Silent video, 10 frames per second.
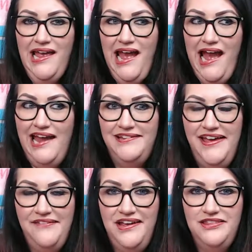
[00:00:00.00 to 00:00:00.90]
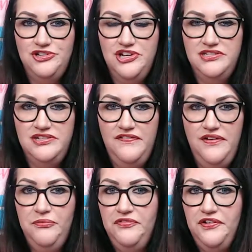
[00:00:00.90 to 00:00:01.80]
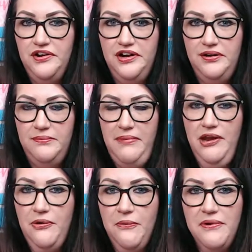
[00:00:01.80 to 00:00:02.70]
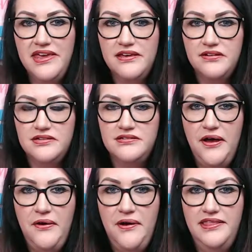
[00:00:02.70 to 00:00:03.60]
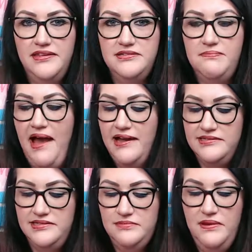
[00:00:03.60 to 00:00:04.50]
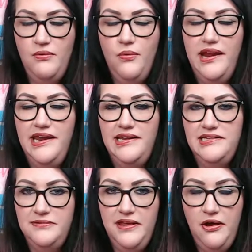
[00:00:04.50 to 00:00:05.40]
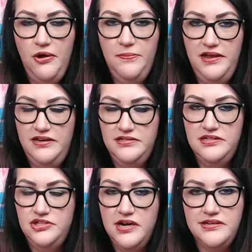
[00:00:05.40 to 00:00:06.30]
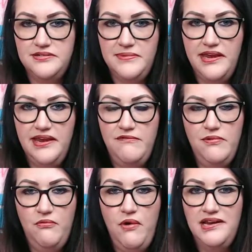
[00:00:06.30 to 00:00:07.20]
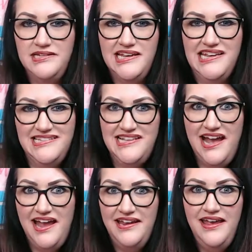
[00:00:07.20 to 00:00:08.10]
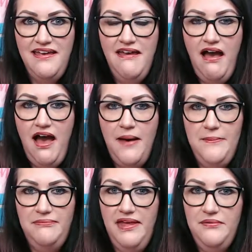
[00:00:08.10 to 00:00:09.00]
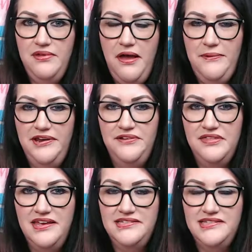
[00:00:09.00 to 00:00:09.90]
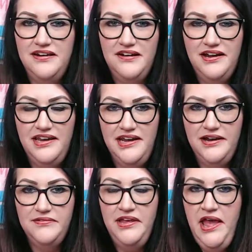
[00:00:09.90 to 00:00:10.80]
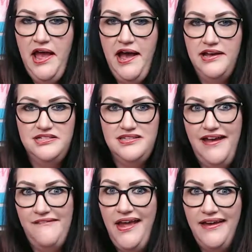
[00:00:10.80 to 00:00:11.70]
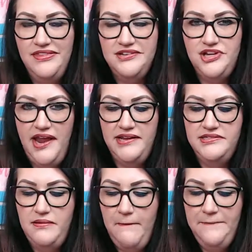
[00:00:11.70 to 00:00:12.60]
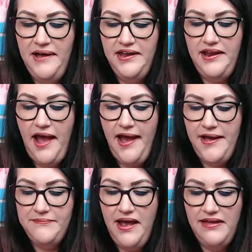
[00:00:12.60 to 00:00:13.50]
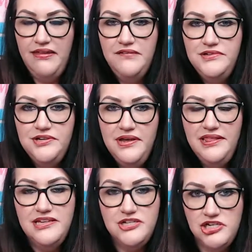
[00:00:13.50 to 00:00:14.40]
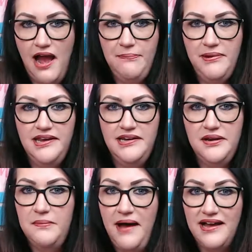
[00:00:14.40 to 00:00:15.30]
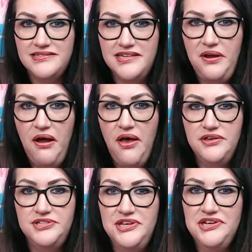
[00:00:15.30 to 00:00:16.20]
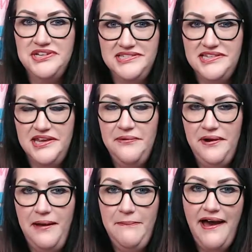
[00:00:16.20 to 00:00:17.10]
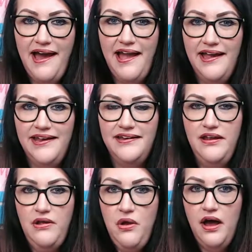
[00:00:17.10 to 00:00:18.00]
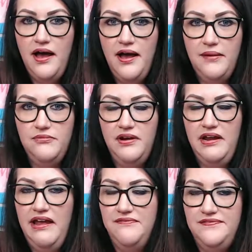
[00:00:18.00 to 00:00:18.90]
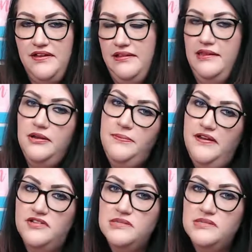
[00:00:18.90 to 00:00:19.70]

I haven't had the chance to film for about a week or so, and this box has been waiting to be opened, trust me, and I've been wanting to get inside and play with all my new things that are in here. Just haven't had the chance, but I love doing these shopping and unboxing hauls so you can see what I buy and what I have a little bit of an